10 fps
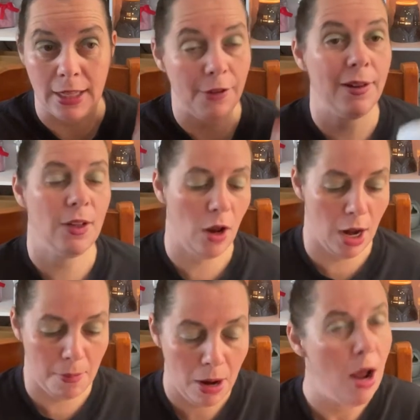Every
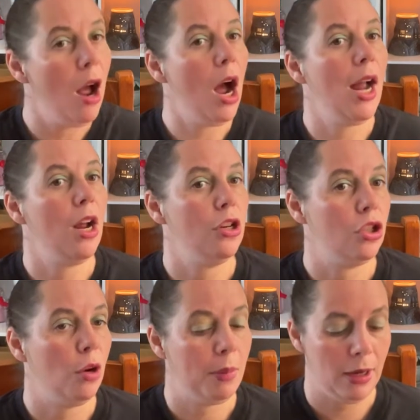time I go
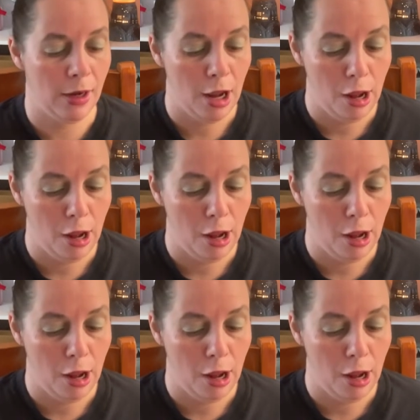shopping